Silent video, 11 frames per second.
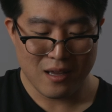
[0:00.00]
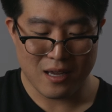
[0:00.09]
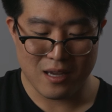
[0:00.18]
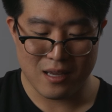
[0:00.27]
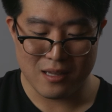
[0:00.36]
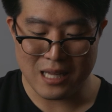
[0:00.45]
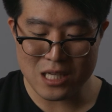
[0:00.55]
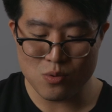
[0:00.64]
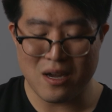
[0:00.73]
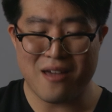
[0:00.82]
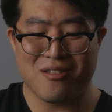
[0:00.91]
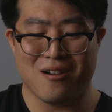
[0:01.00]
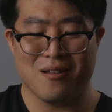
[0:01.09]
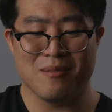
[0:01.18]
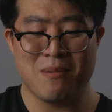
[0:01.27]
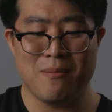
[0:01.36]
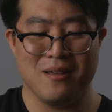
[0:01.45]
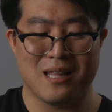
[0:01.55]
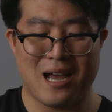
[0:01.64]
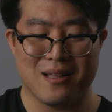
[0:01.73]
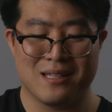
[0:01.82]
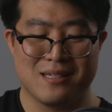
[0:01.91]
And that's why I thought maybe
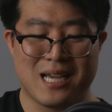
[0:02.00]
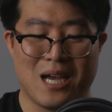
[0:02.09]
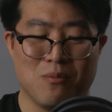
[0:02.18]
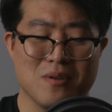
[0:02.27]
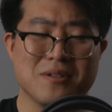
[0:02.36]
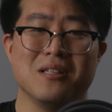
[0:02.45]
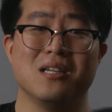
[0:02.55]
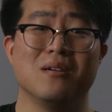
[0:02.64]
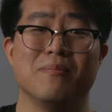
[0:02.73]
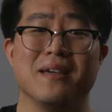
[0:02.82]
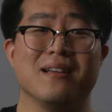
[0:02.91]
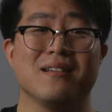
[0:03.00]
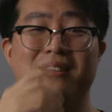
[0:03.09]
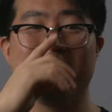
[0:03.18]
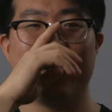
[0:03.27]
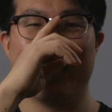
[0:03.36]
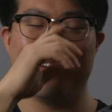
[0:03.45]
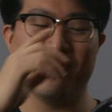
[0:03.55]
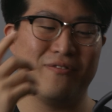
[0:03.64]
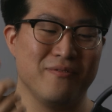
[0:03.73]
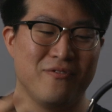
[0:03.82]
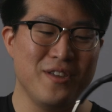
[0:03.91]
that design was a little bit kind of
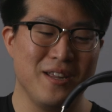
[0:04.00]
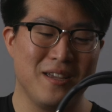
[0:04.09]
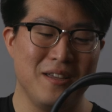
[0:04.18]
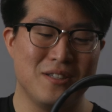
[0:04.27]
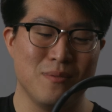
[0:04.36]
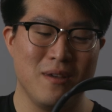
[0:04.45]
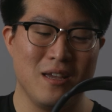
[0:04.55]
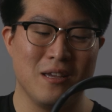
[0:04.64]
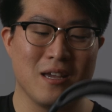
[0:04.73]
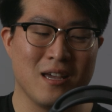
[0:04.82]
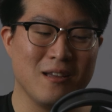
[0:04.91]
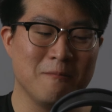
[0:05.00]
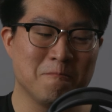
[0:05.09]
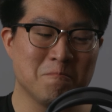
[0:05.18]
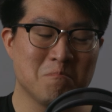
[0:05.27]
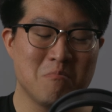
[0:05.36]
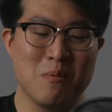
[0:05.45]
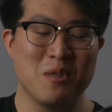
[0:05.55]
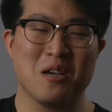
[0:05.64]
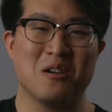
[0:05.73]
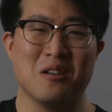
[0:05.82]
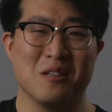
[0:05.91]
finicky to me, and maybe
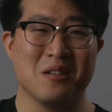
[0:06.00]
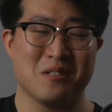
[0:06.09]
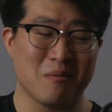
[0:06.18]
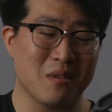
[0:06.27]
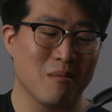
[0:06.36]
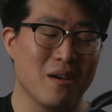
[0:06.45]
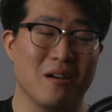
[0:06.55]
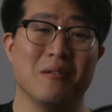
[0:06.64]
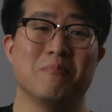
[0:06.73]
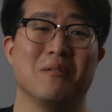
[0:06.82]
they could have done something better,